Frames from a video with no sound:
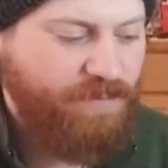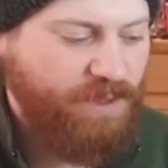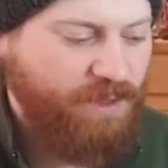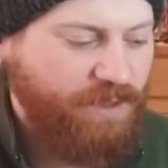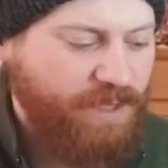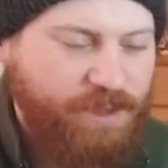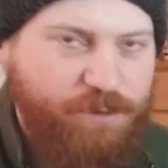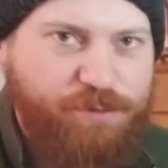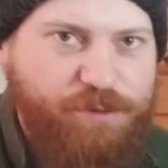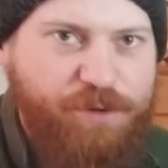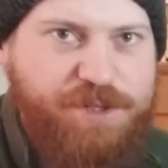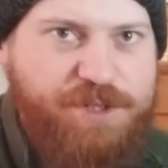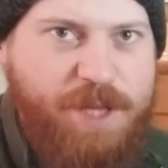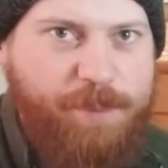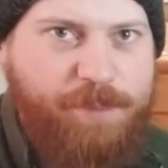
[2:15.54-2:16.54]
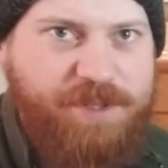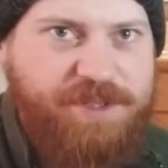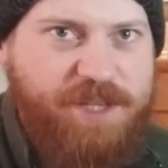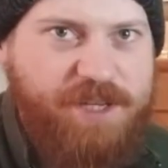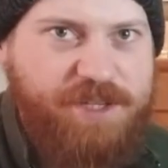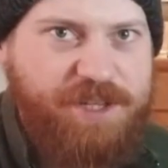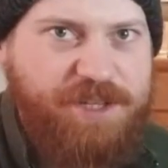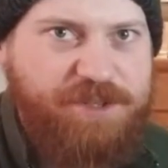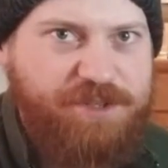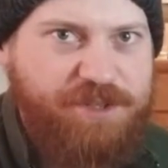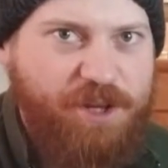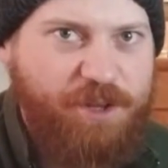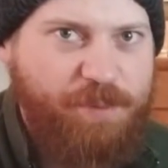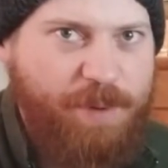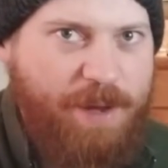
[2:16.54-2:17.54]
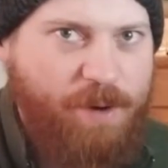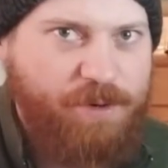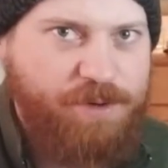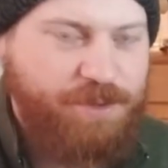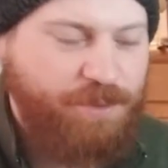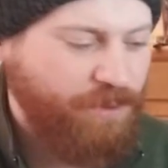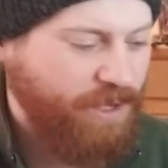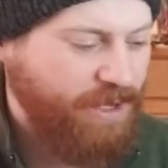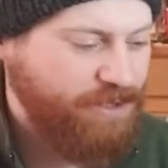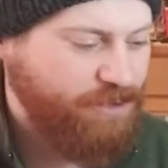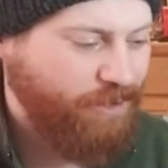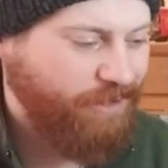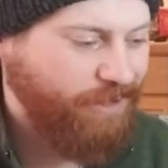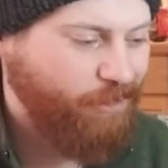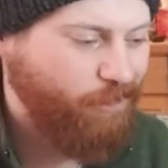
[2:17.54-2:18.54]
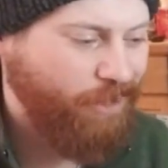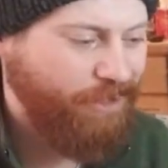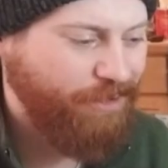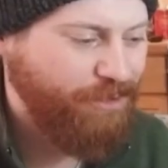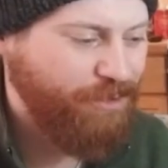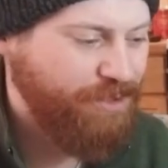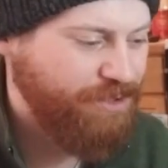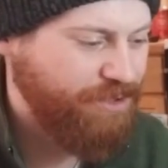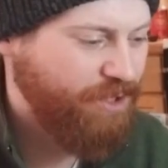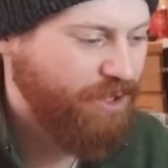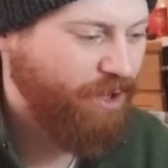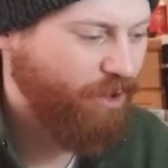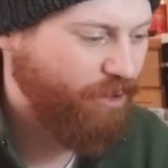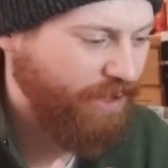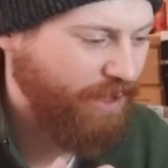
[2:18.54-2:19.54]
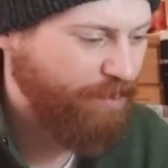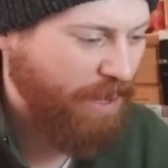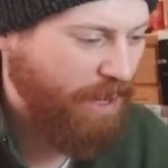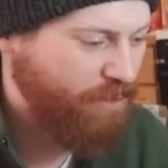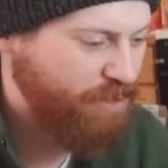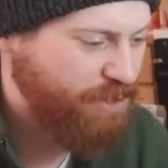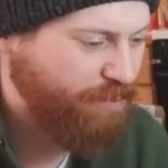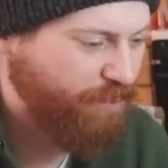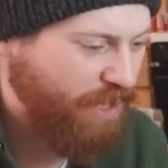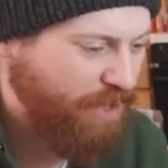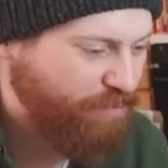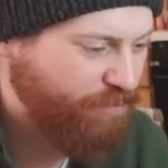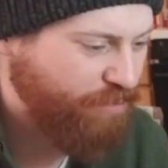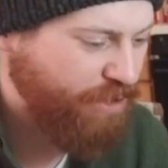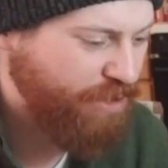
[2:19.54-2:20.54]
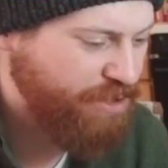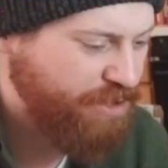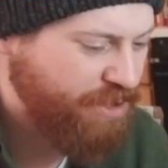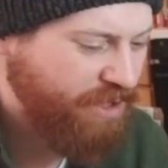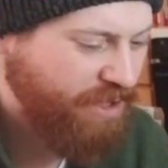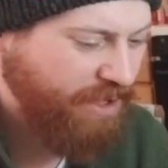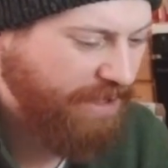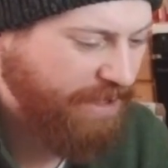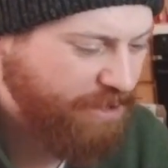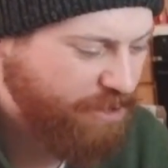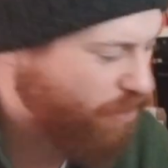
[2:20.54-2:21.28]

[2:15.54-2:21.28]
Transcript: Like the first step, it says install the power supply. So I think what I'll do is, okay, power supply first, here's